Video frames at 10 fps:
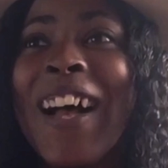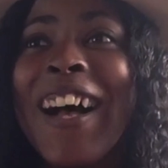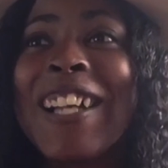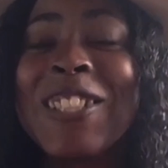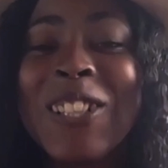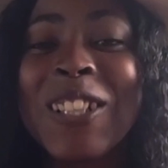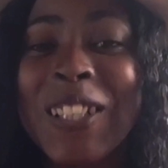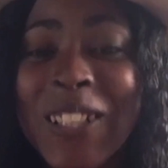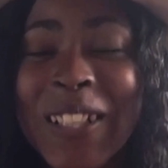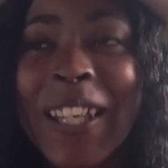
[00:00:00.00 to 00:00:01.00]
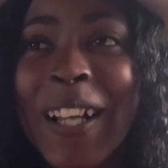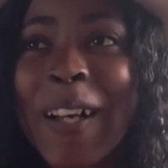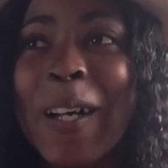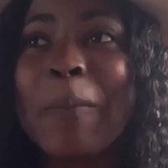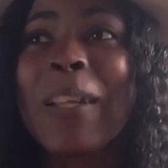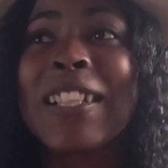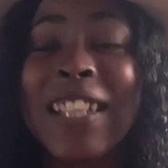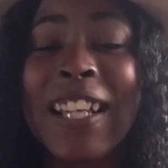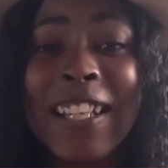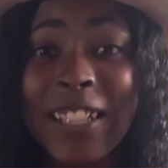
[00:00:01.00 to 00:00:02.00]
I started looking up, like,
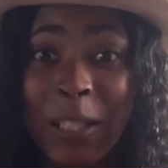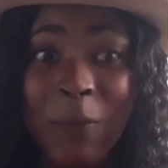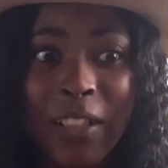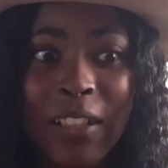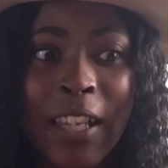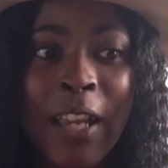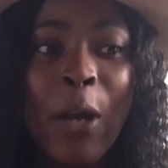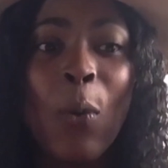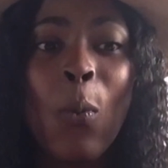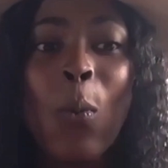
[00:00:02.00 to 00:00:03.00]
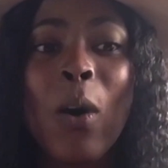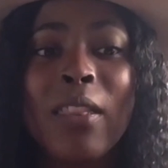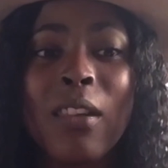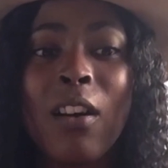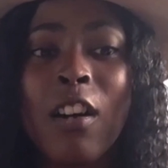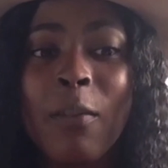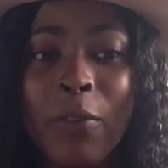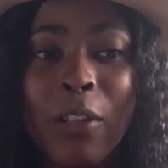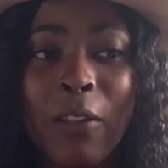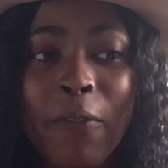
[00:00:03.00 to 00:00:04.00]
scientifically, what the
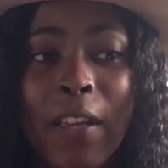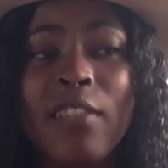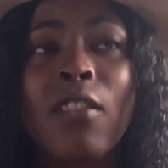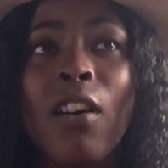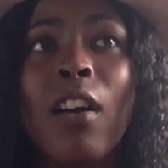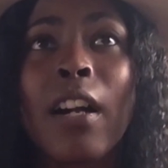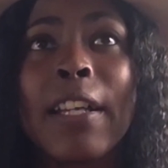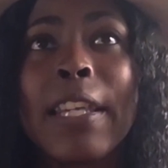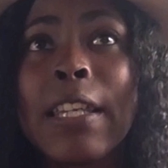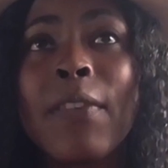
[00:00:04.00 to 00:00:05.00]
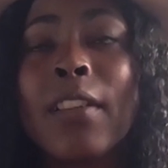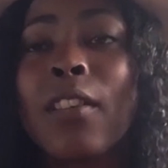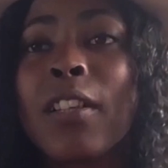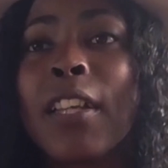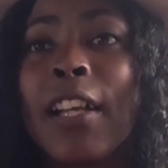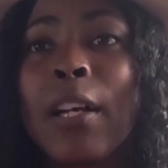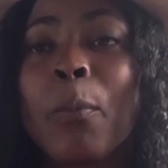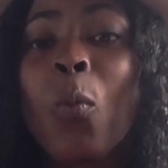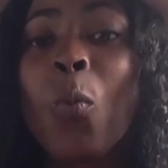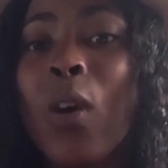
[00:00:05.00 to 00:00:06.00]
harmful effects are, or even looking
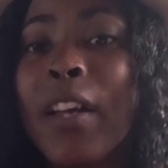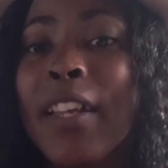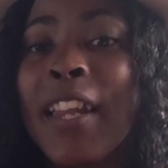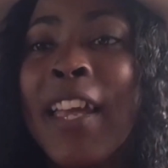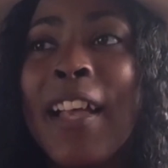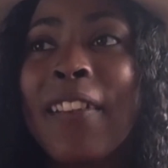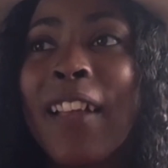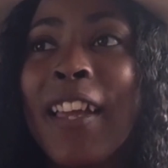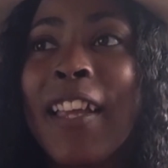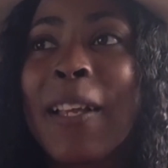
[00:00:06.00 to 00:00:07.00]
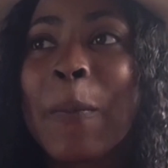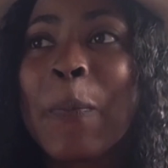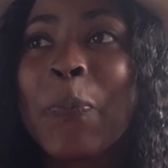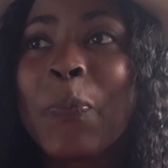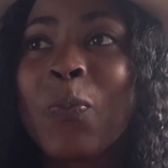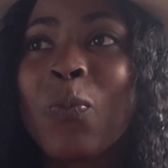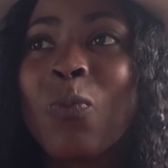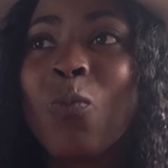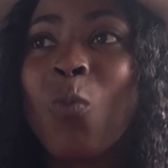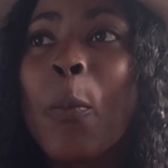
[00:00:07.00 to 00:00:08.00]
up like
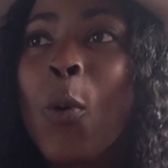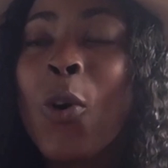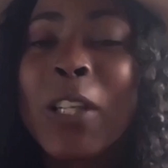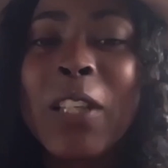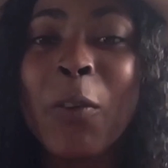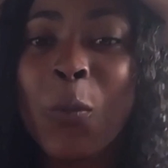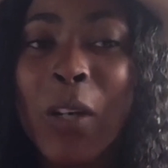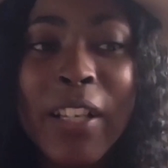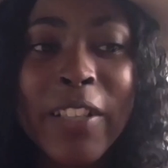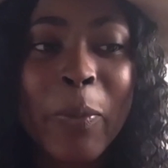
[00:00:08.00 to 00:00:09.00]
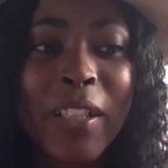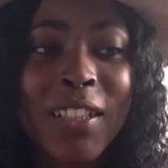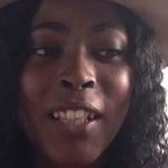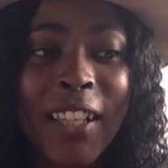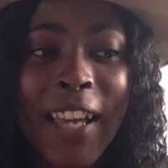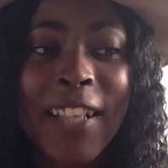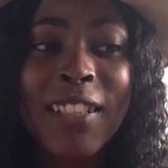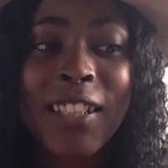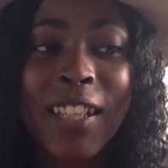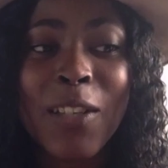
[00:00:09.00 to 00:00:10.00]
what porn even was, because like
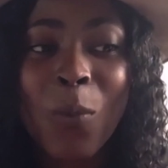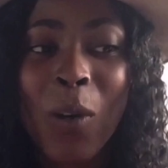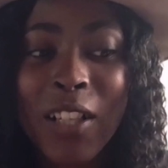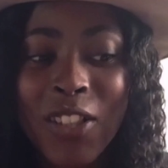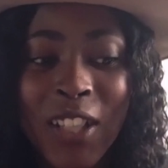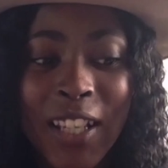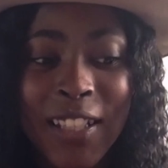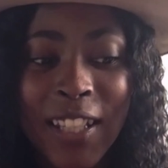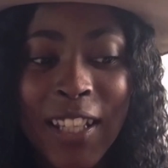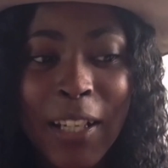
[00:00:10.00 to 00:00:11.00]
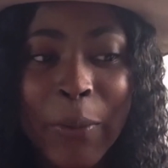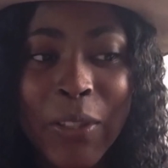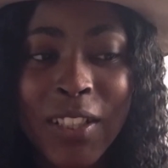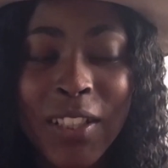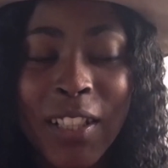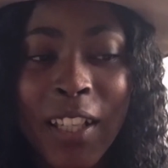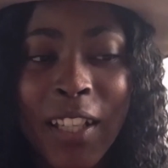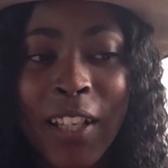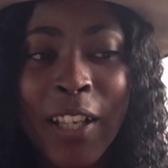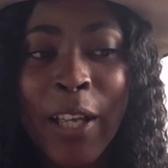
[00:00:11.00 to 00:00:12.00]
as a kid watching it at 10, I was just like,